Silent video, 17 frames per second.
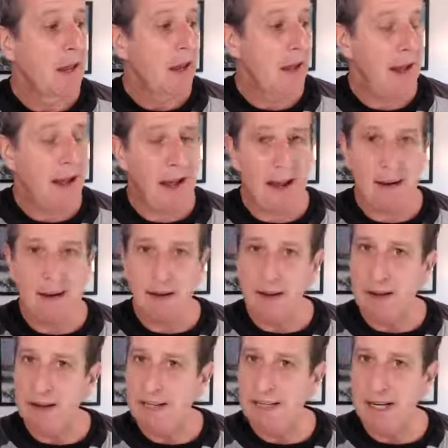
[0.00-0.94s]
and
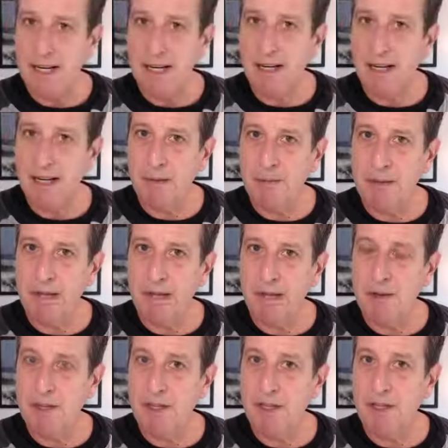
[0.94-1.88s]
sticking a little bit
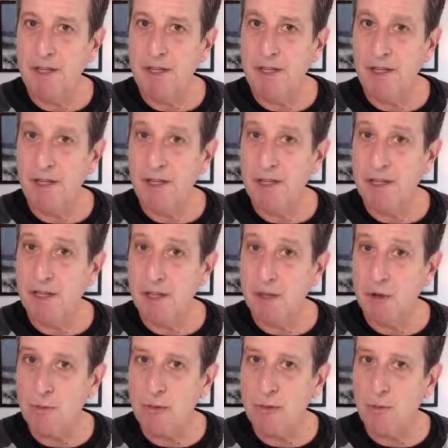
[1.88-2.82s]
closer to the
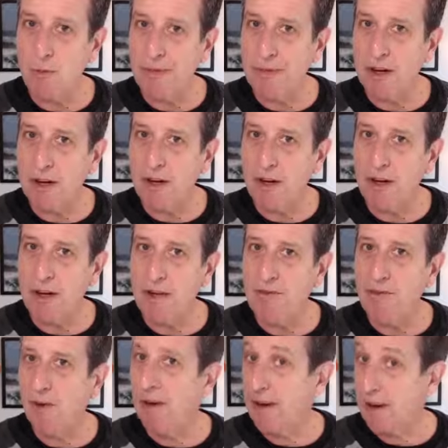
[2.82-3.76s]
consumer, what they're looking
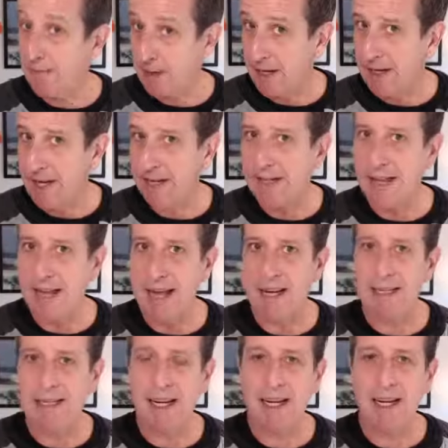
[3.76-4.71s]
for, and I'm going to get to that in a
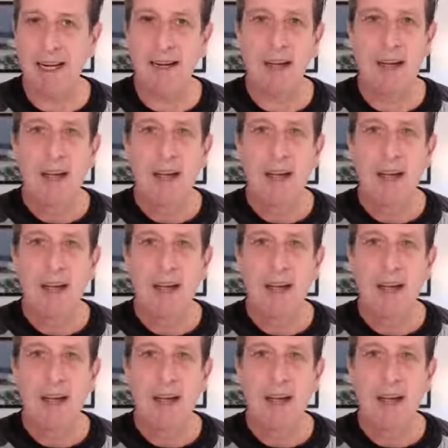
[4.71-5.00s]
second,